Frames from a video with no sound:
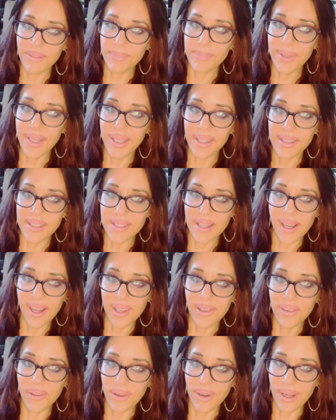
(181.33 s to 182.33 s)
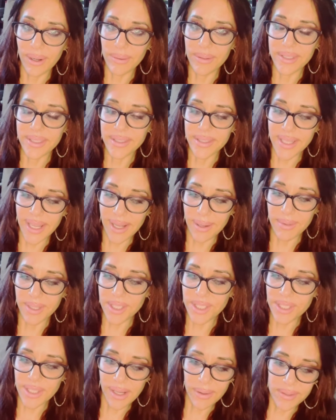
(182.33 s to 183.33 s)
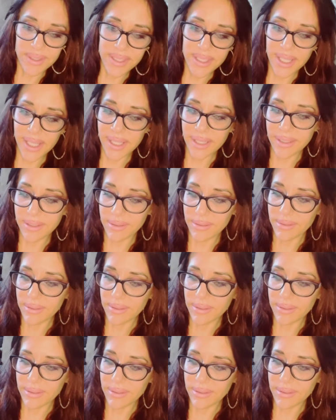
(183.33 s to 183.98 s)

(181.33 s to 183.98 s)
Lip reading: because I thought I was damaged. That was it.